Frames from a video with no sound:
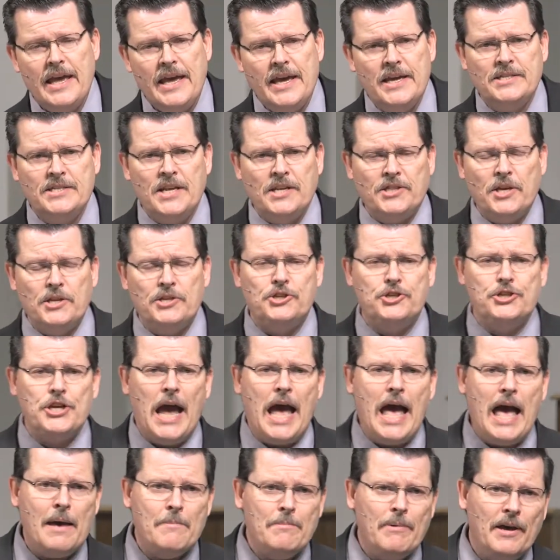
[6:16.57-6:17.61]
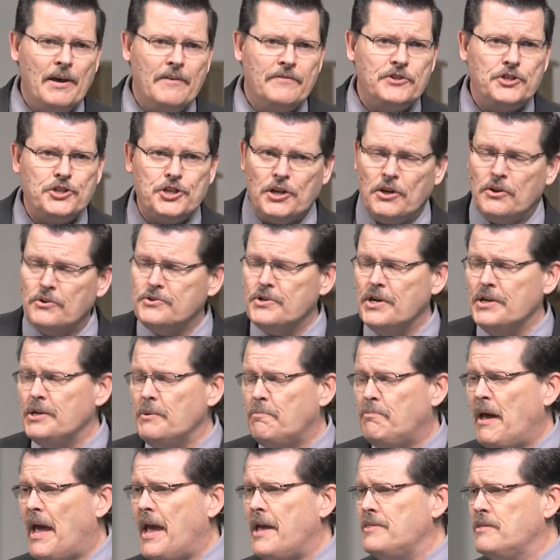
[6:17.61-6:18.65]
Is it the job of children
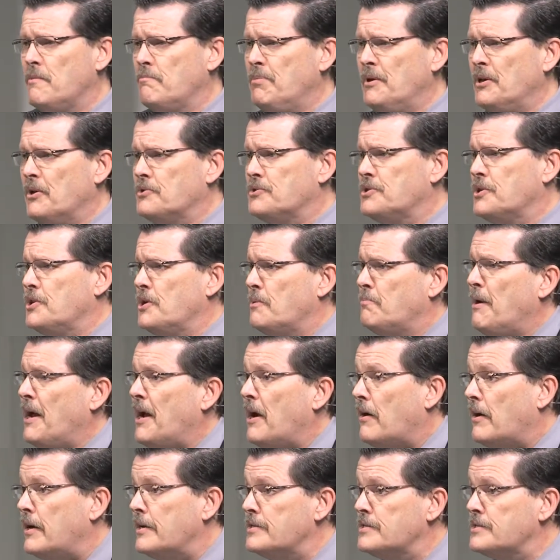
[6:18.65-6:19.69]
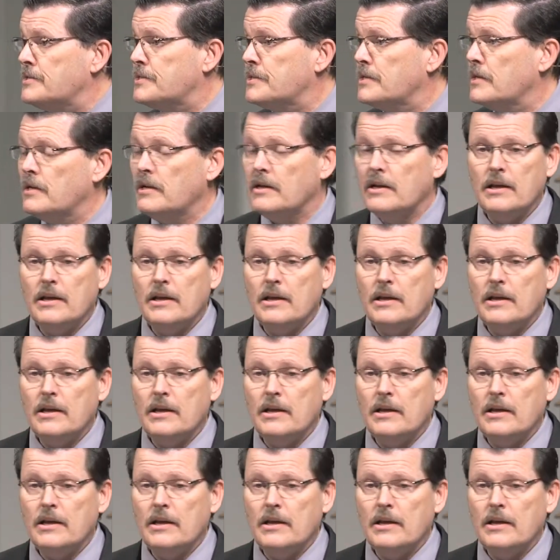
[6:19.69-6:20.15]
to pay the bills of their parents?